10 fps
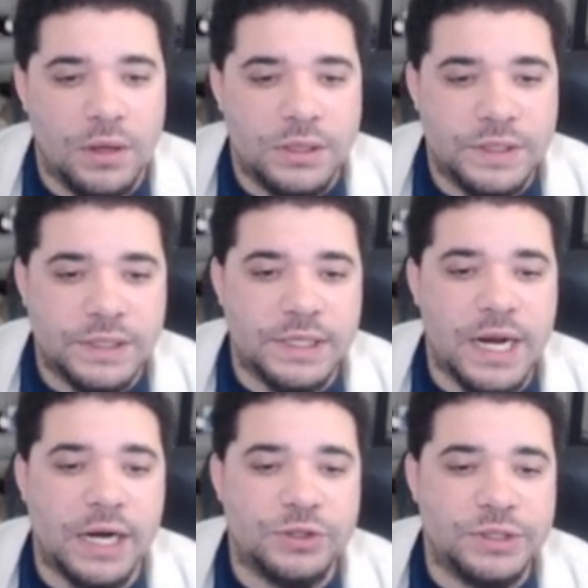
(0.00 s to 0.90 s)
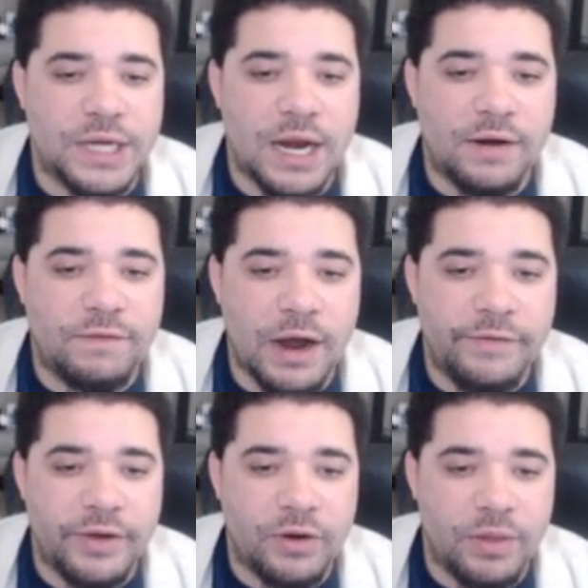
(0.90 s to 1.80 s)
Six hit extra attack, five
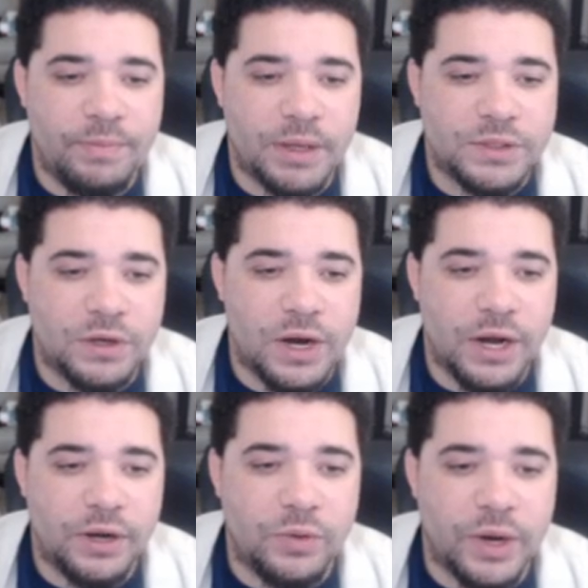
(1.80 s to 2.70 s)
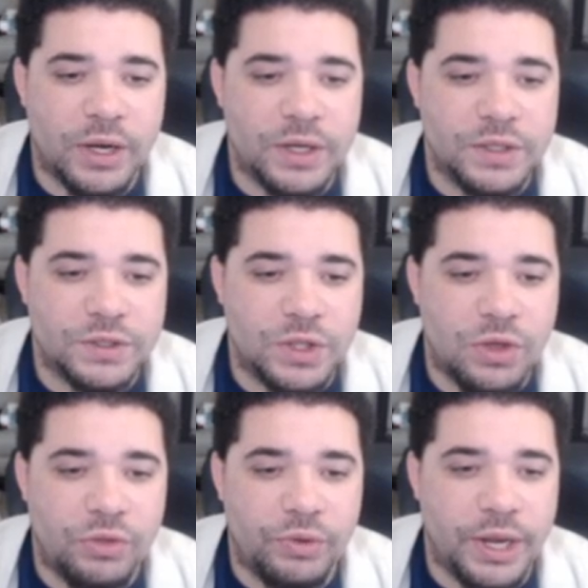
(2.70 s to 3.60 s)
hit on Buster, and quick is
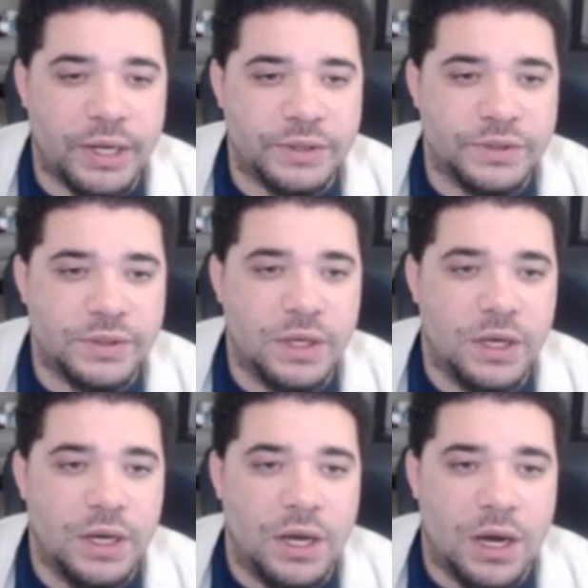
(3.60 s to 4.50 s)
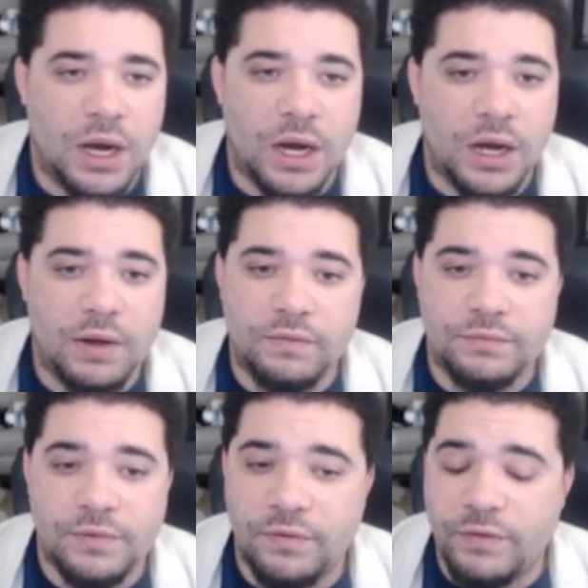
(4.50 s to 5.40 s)
three hits. Uh,
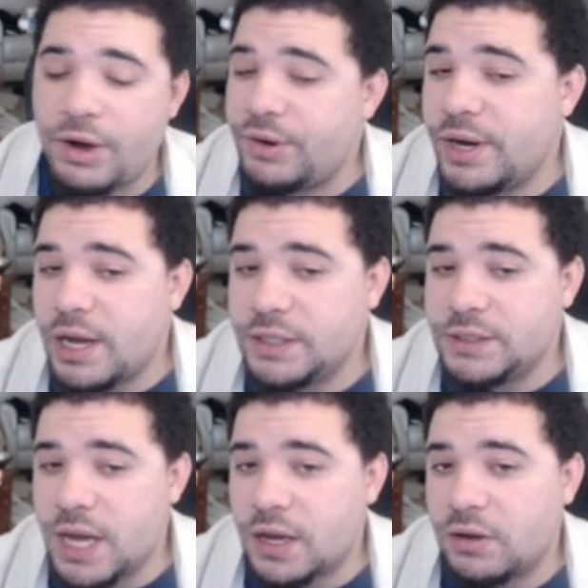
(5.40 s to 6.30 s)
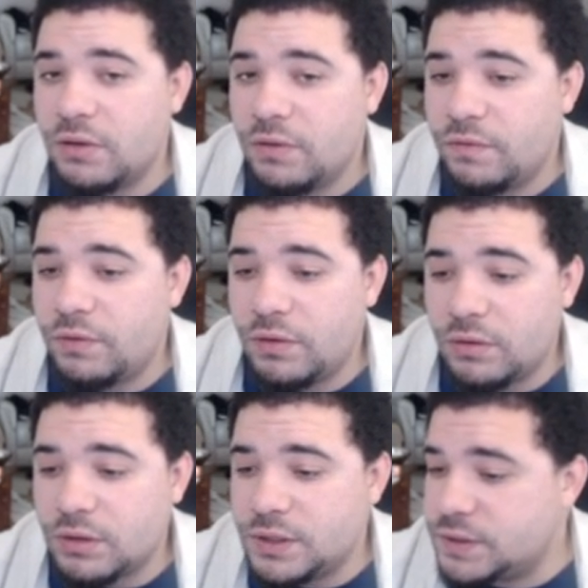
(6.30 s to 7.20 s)
very nice deck
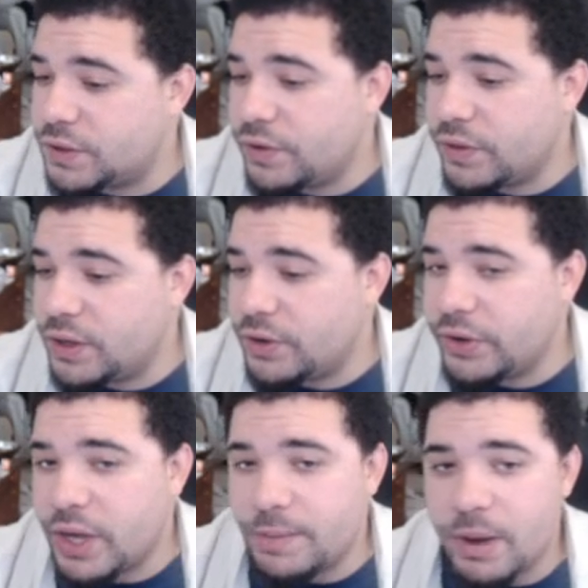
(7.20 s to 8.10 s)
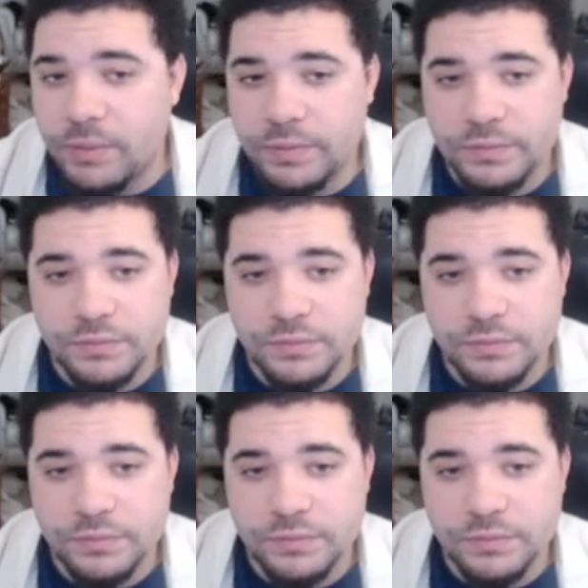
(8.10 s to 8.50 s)
for considering the year he came out.